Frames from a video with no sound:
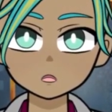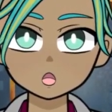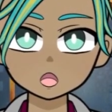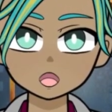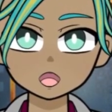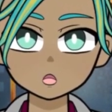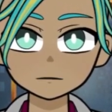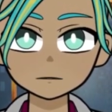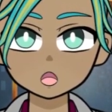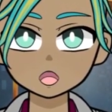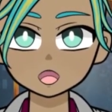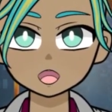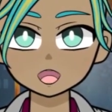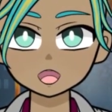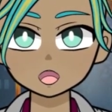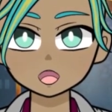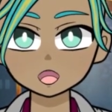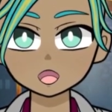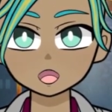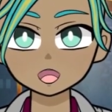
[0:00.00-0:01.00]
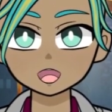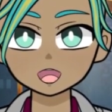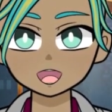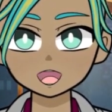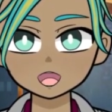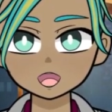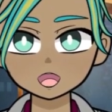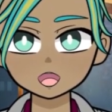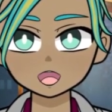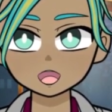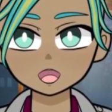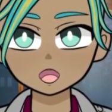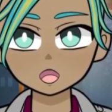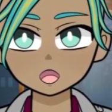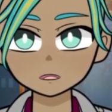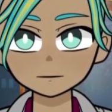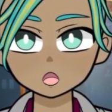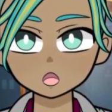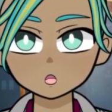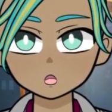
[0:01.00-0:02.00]
running businesses and gaining
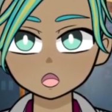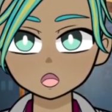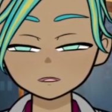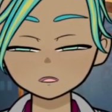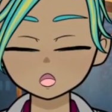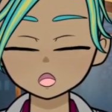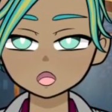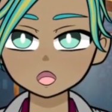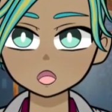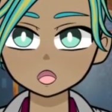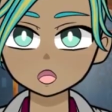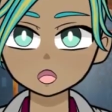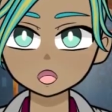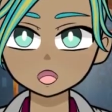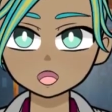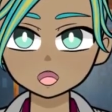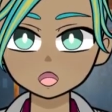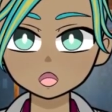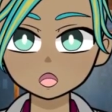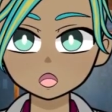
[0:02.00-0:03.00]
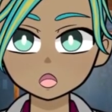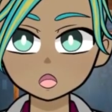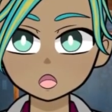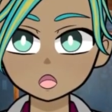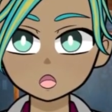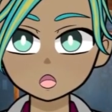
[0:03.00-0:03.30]
influence behind the scenes.